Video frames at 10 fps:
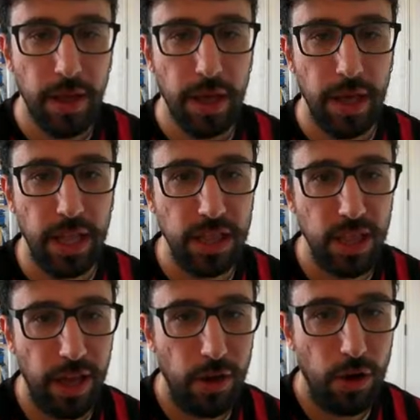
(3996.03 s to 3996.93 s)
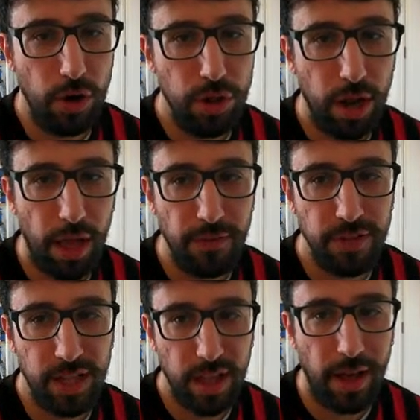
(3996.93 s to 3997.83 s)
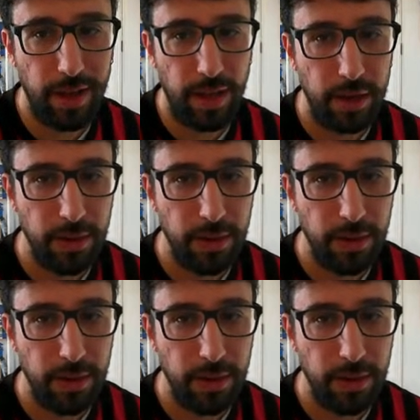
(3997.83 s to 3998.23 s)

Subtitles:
and Theo on the left attacking.